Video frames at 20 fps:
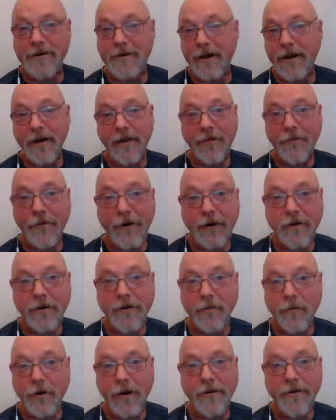I had 3 older
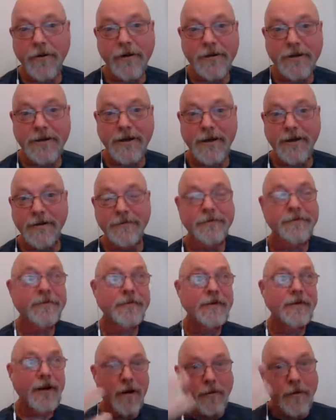brothers and
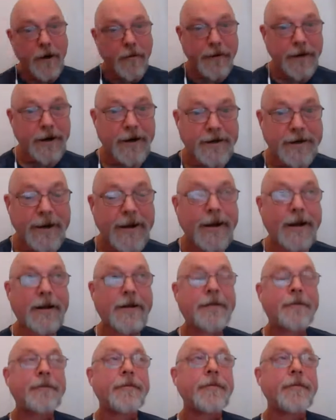a mom and a dad.